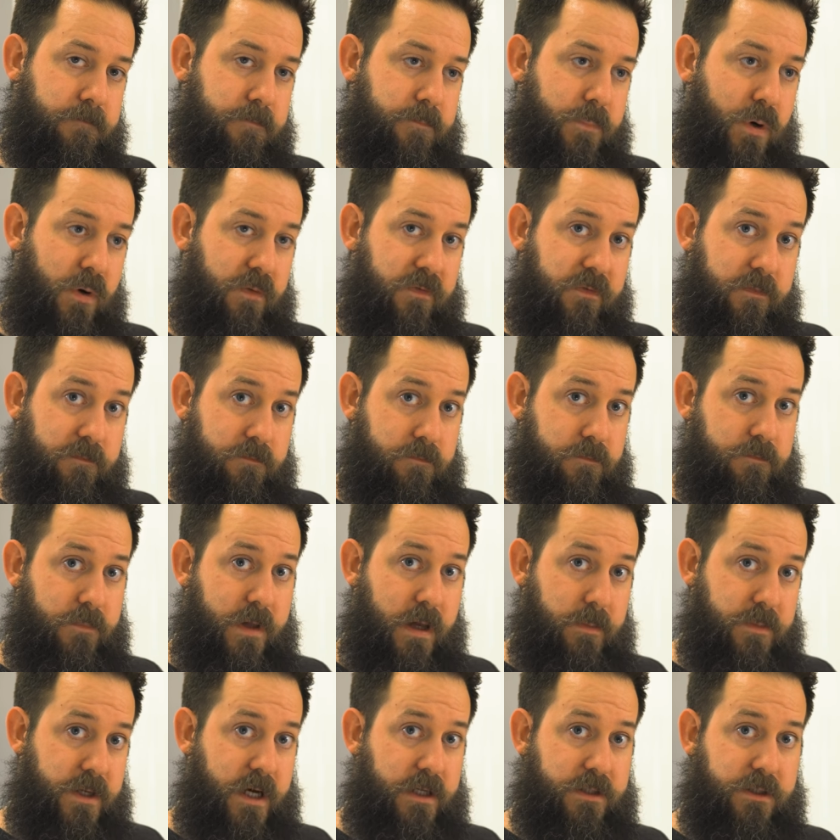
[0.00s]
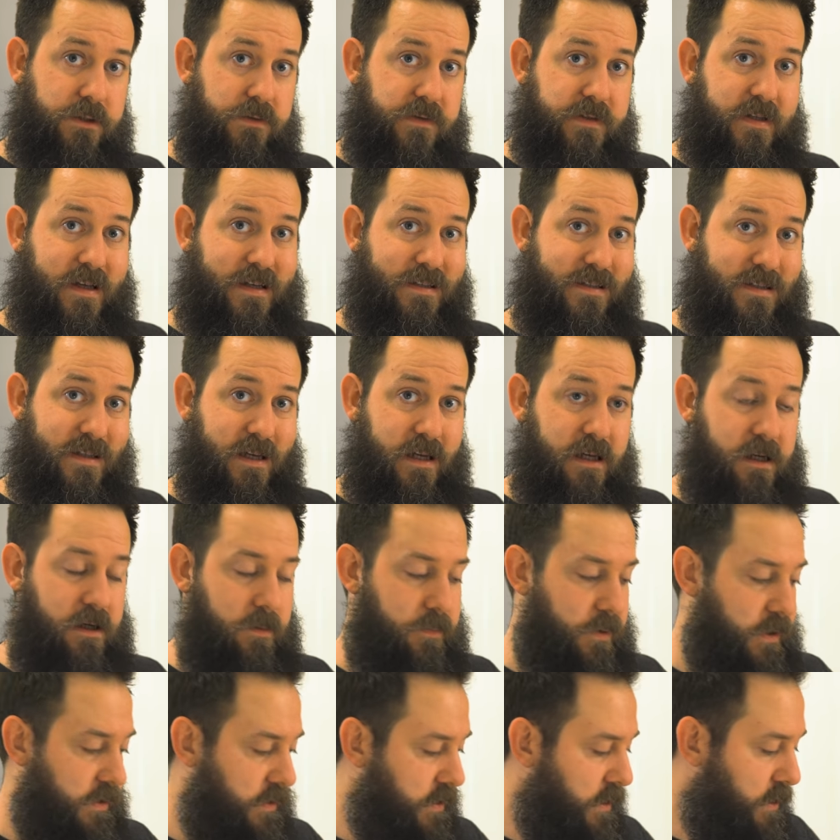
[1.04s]
both M.2 slots taken
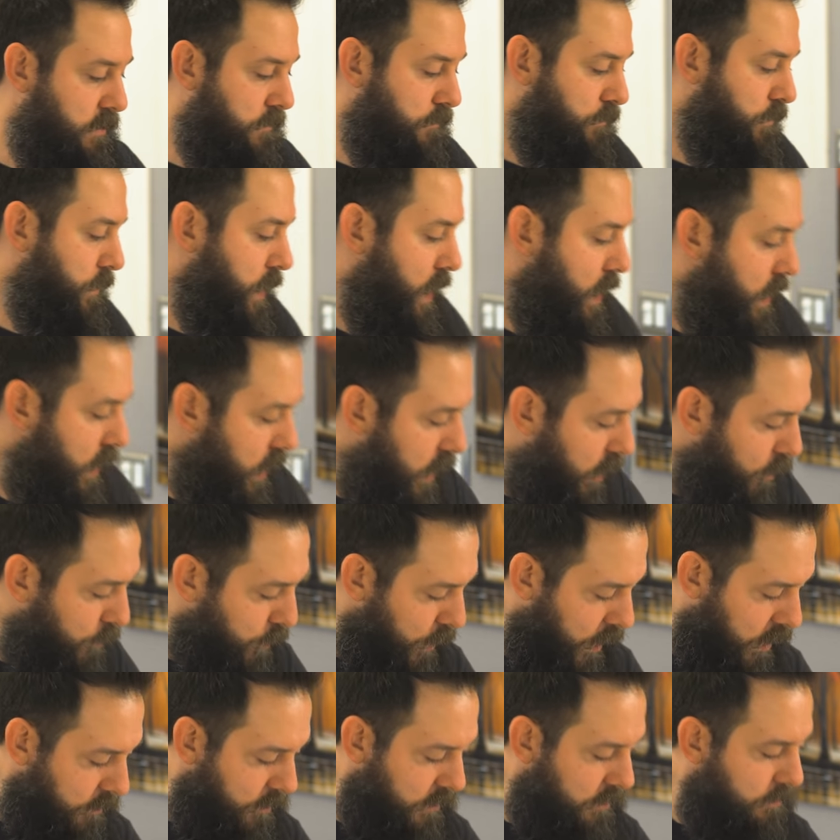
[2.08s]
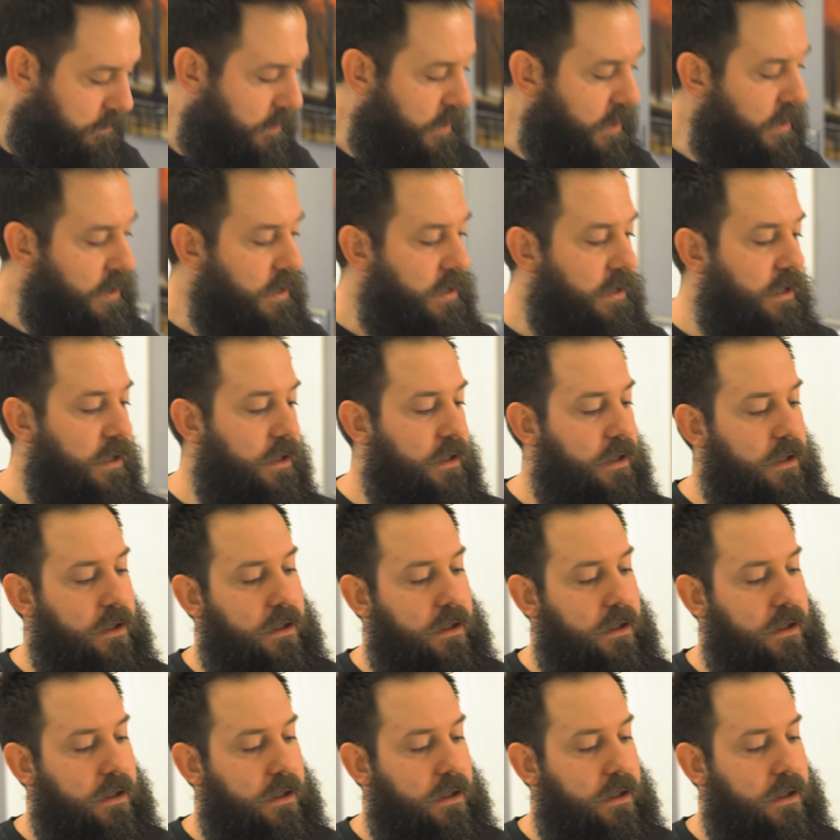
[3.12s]
up right there. I'll probably make